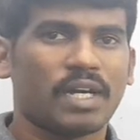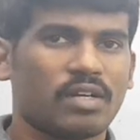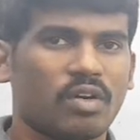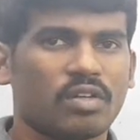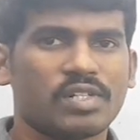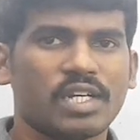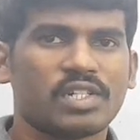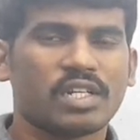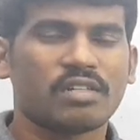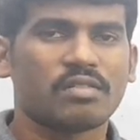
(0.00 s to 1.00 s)

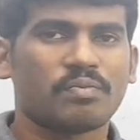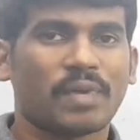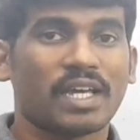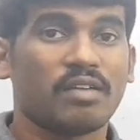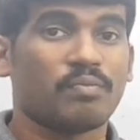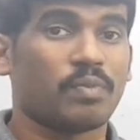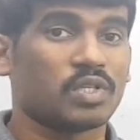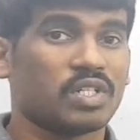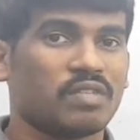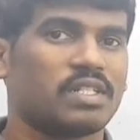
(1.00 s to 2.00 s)
conjugation, pi
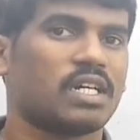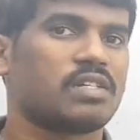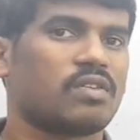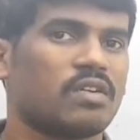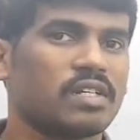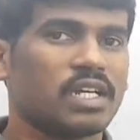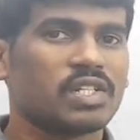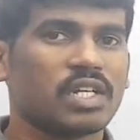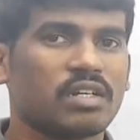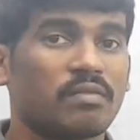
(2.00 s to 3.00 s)
positive charge
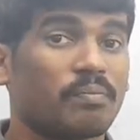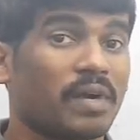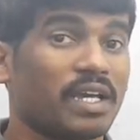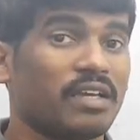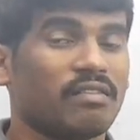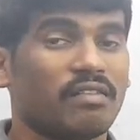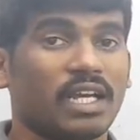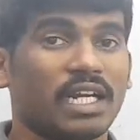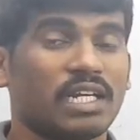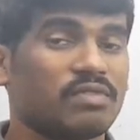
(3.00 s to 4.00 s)
conjugation, pi
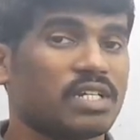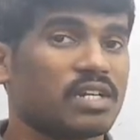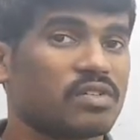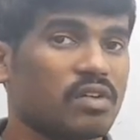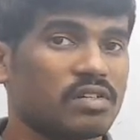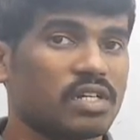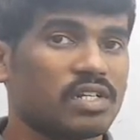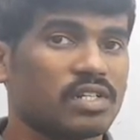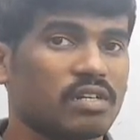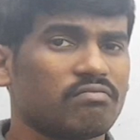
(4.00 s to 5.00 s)
negative charge
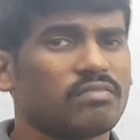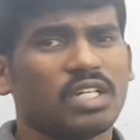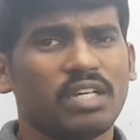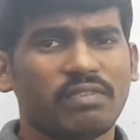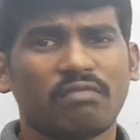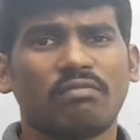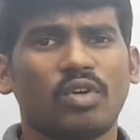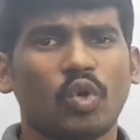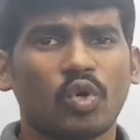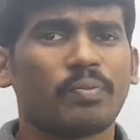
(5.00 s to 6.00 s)
conjugation, even
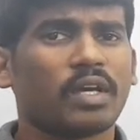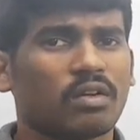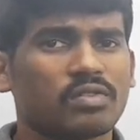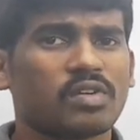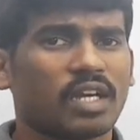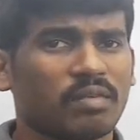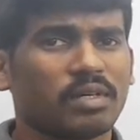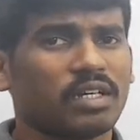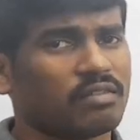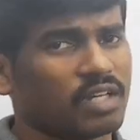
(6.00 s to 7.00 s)
lone pair also can
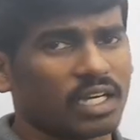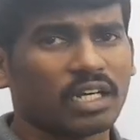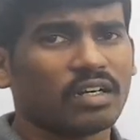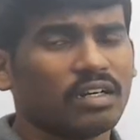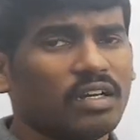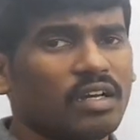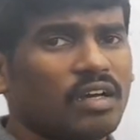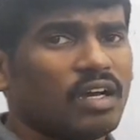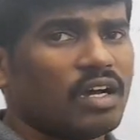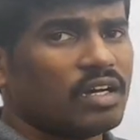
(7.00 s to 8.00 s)
be taken.
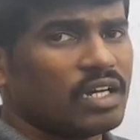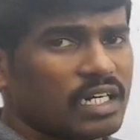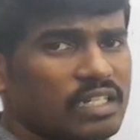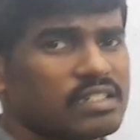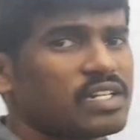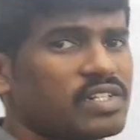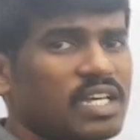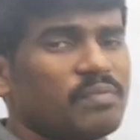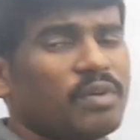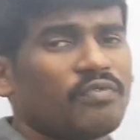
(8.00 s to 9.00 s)
Such
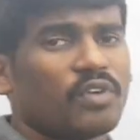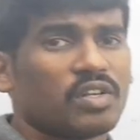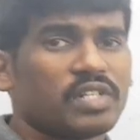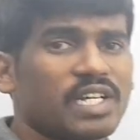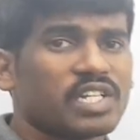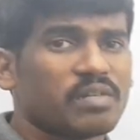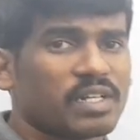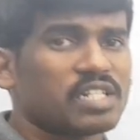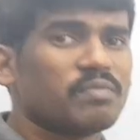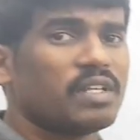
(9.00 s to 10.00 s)
type of conjugation
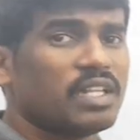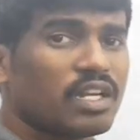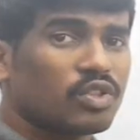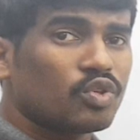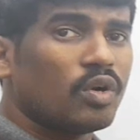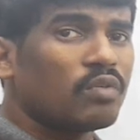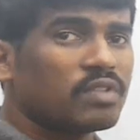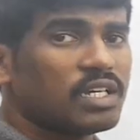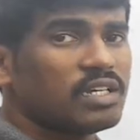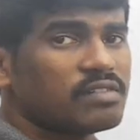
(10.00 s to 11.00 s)
must be there throughout
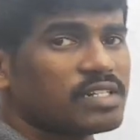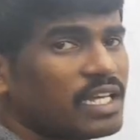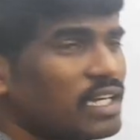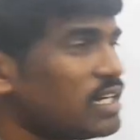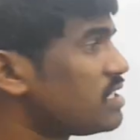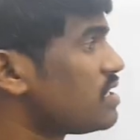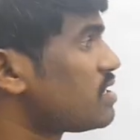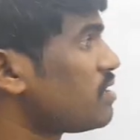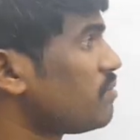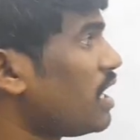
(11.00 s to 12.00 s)
the cyclic
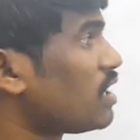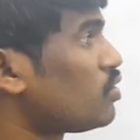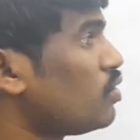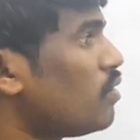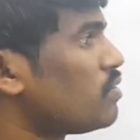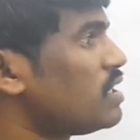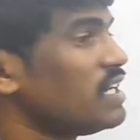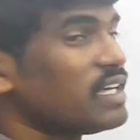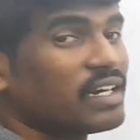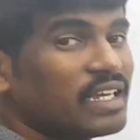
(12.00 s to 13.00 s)
system or throughout
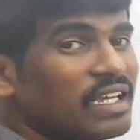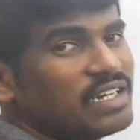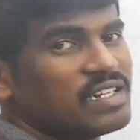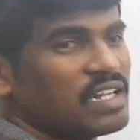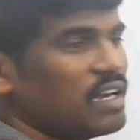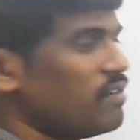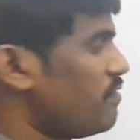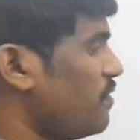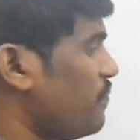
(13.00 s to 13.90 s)
the ring itself.